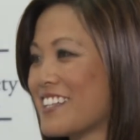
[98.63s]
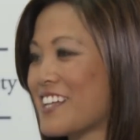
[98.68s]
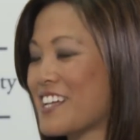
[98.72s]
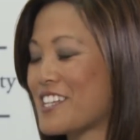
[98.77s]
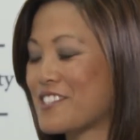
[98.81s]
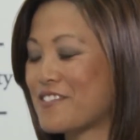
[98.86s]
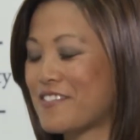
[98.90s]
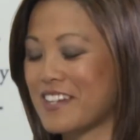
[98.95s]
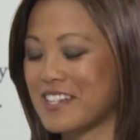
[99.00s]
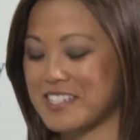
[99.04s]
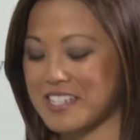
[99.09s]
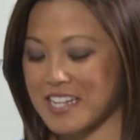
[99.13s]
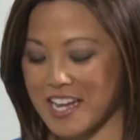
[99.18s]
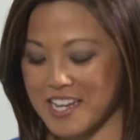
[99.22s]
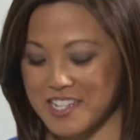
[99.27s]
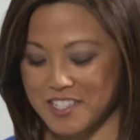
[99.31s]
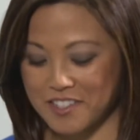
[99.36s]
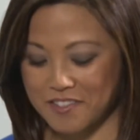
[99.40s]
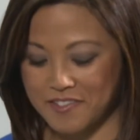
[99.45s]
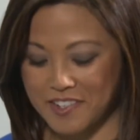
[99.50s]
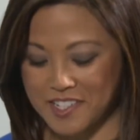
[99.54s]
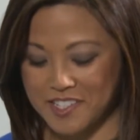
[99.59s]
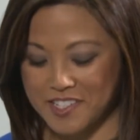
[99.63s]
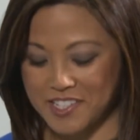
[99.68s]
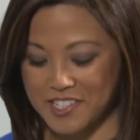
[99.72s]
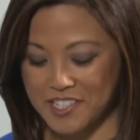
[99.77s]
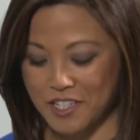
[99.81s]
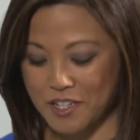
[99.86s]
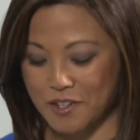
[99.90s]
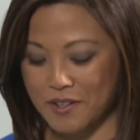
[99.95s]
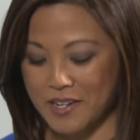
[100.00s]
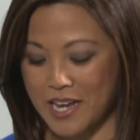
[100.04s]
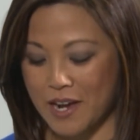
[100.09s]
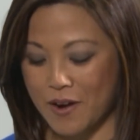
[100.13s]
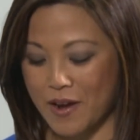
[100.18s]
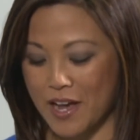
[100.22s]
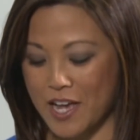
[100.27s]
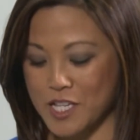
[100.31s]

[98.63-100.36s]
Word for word: That's fantastic, Francisco. Now,